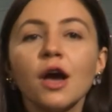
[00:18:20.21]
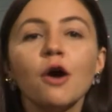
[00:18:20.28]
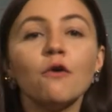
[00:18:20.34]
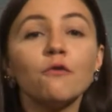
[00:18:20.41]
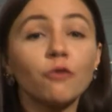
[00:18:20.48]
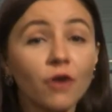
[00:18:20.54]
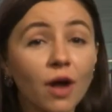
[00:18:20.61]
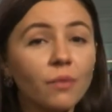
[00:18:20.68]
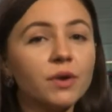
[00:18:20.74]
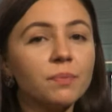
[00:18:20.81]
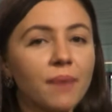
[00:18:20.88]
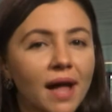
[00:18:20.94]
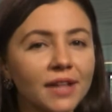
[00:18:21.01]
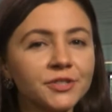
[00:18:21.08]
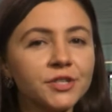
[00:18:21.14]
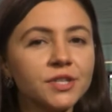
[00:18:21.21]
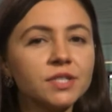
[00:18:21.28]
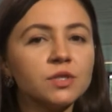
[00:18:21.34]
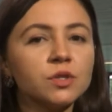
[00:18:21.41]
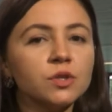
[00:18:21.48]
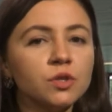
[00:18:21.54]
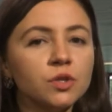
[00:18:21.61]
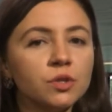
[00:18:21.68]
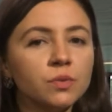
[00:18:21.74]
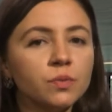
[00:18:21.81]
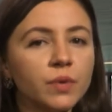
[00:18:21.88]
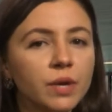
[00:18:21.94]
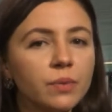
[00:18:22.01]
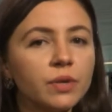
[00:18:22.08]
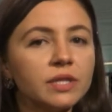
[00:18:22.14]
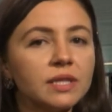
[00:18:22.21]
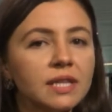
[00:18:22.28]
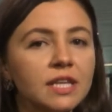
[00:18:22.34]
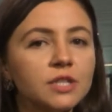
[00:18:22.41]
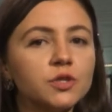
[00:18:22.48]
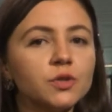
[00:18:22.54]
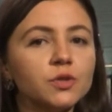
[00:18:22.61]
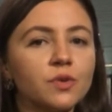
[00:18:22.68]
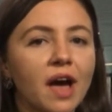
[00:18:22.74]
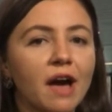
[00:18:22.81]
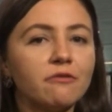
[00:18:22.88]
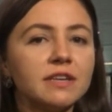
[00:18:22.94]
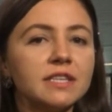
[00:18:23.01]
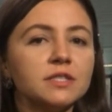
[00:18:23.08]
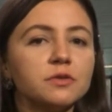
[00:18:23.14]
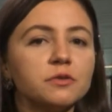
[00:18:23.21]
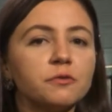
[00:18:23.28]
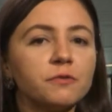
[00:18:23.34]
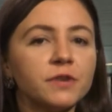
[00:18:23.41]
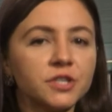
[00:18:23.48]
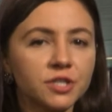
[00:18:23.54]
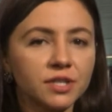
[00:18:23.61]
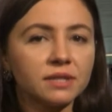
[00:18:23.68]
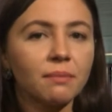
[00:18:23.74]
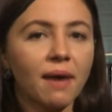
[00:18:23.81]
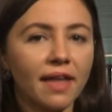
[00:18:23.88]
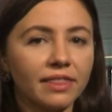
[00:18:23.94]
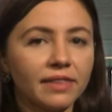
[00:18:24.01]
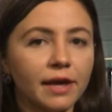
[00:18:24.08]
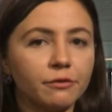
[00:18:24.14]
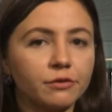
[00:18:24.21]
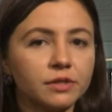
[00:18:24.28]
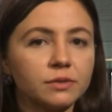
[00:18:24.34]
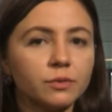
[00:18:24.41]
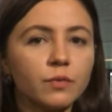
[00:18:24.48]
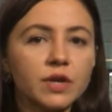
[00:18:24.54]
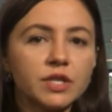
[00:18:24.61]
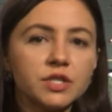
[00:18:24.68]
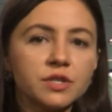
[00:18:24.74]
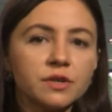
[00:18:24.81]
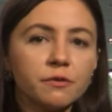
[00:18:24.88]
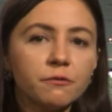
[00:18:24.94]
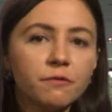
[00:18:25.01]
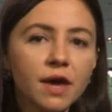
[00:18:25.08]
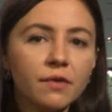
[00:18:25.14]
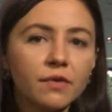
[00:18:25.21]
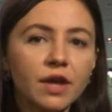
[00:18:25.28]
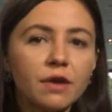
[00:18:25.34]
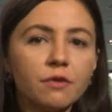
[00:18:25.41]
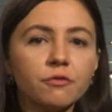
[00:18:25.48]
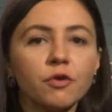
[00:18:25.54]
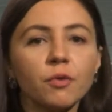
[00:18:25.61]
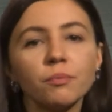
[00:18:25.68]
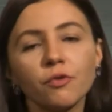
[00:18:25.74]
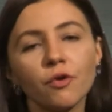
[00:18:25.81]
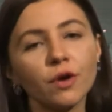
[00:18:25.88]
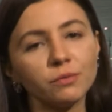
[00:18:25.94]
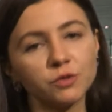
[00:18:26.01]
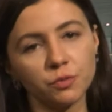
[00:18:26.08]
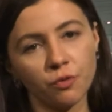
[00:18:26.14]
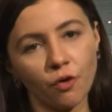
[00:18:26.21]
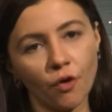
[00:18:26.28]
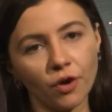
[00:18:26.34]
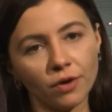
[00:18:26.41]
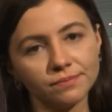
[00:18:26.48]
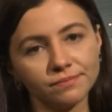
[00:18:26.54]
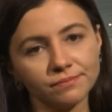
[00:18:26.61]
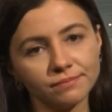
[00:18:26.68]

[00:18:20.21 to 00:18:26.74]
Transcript: For our bachelors, we would need you to have a sufficient math level, which vary from program to program.